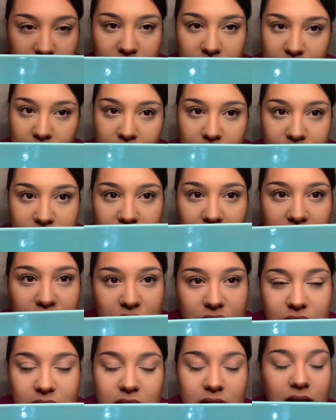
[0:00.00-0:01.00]
of the times I
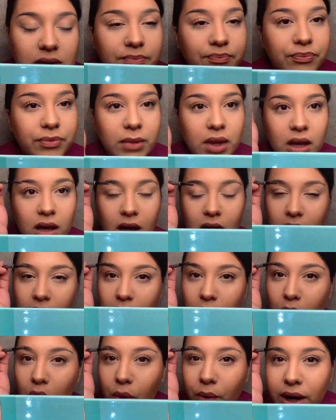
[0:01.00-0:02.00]
just
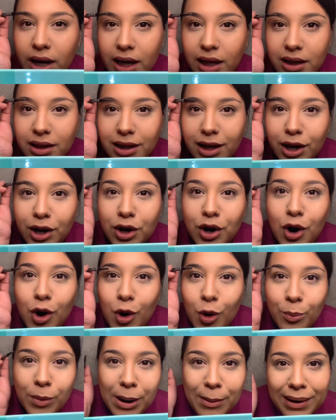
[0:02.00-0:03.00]
go in,
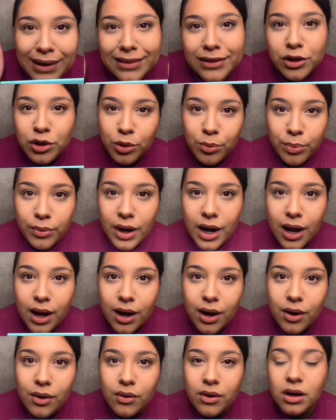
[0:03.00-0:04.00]
comb out my little
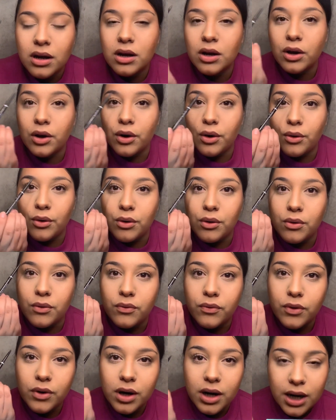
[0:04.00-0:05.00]
brow, go
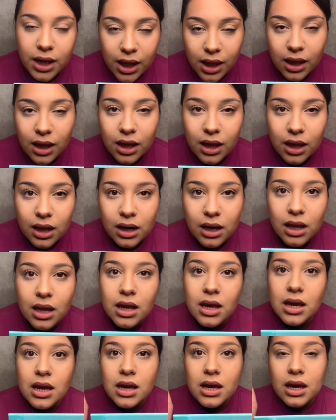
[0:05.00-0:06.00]
over it
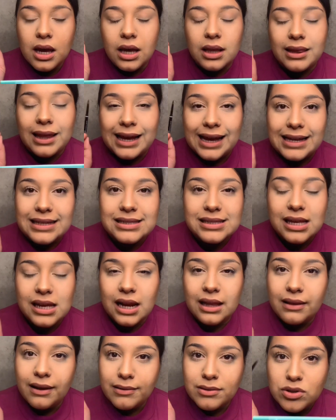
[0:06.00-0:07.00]
again. And like I said,
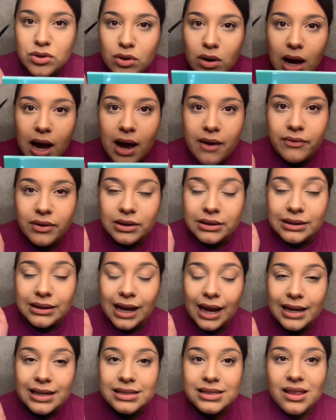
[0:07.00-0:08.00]
I like to have a
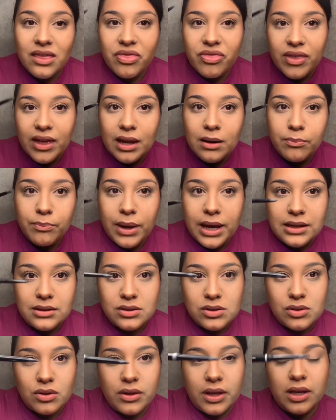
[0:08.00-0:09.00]
nice thin
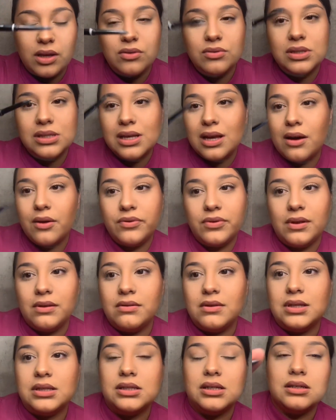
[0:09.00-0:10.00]
pencil. Like, you see how
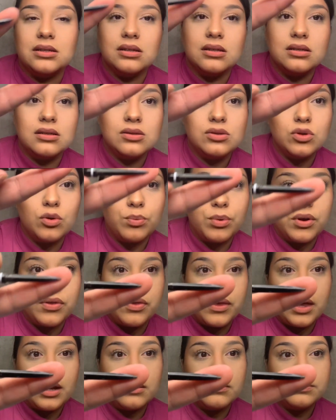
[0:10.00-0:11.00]
thin this is? It's super
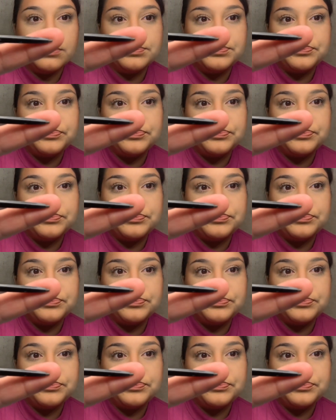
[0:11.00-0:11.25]
thin.